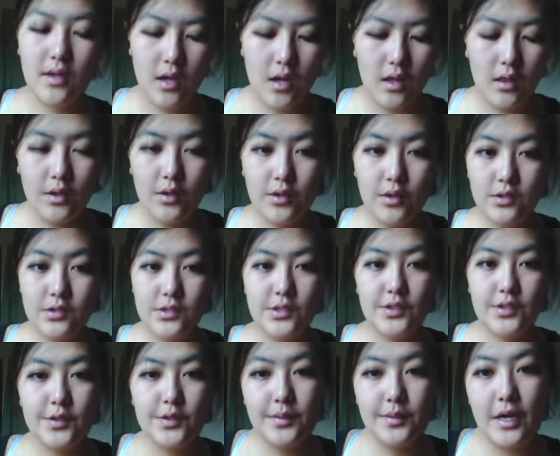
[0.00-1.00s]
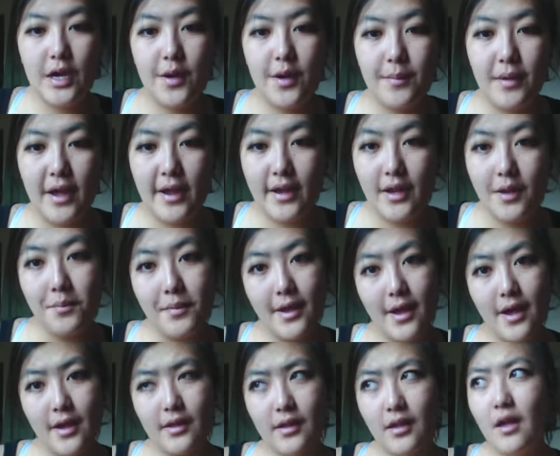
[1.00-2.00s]
Hello YouTube. I am
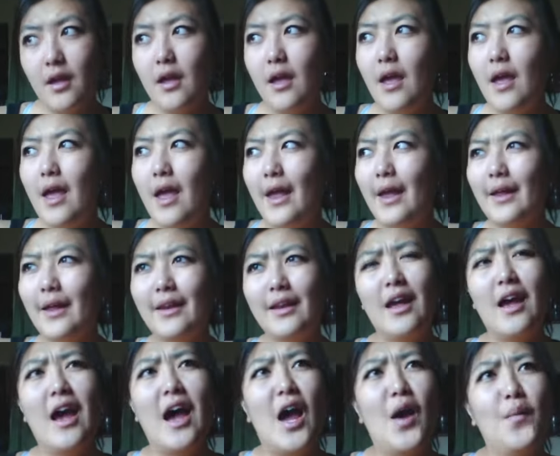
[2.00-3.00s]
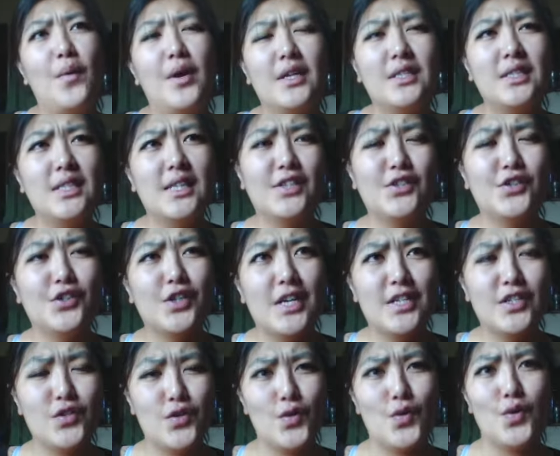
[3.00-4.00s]
back and I wanted to let you
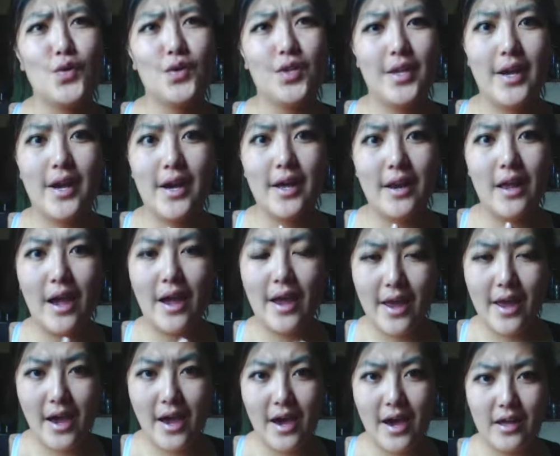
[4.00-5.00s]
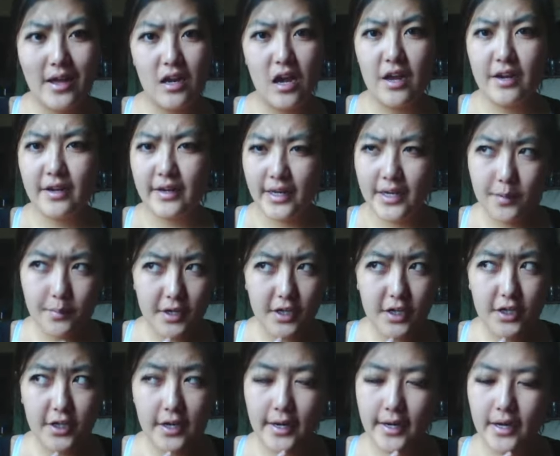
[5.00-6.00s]
guys know that I had a
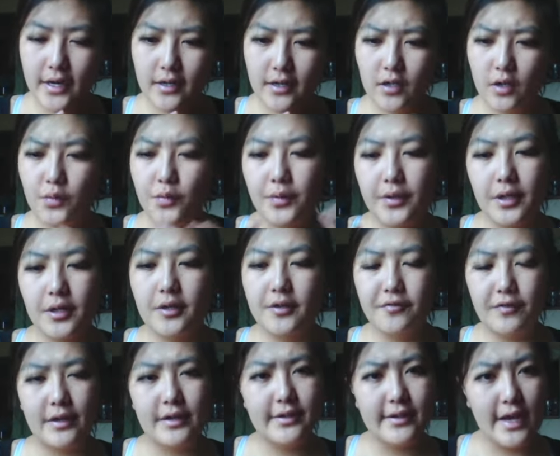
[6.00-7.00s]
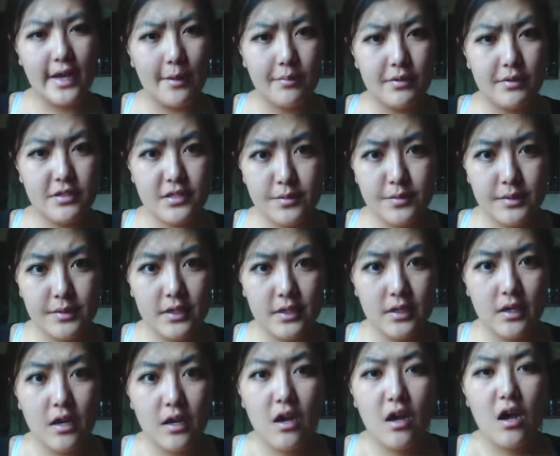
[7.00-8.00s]
nightmare and a real event happened to
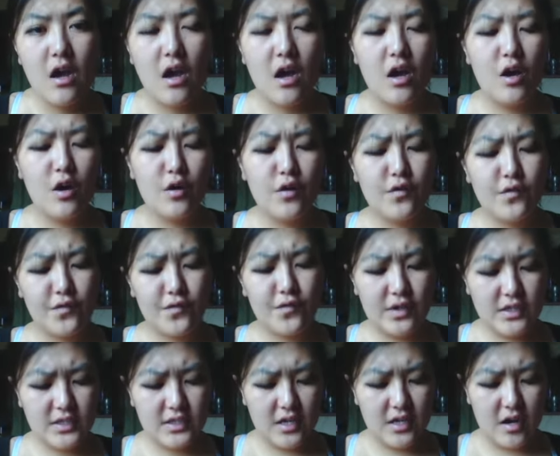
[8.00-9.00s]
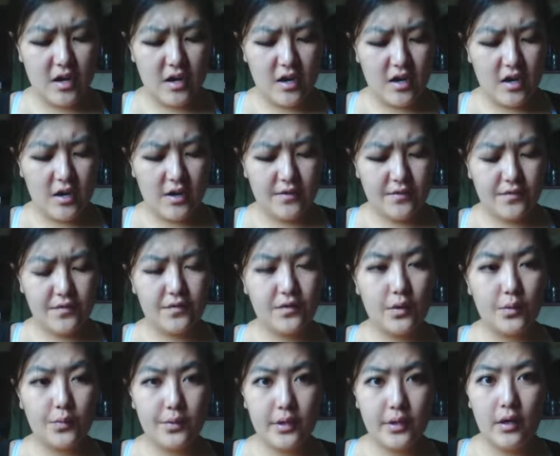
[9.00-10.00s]
me. First off,
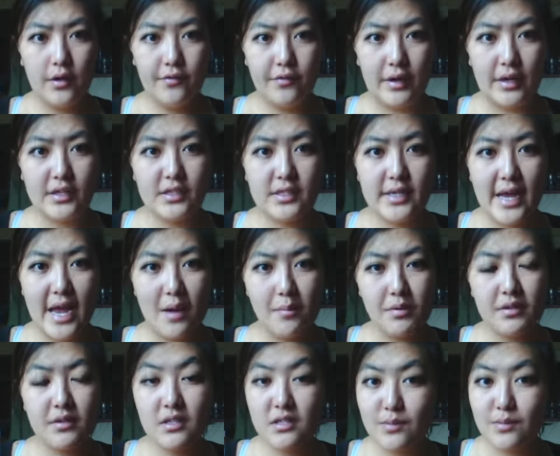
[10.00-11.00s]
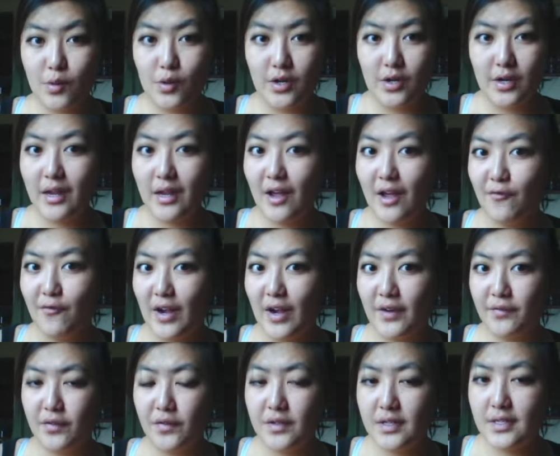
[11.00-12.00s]
the real event happened this morning at
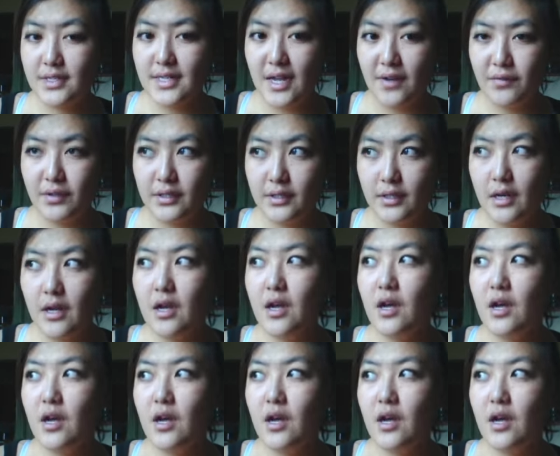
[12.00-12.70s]
5:57.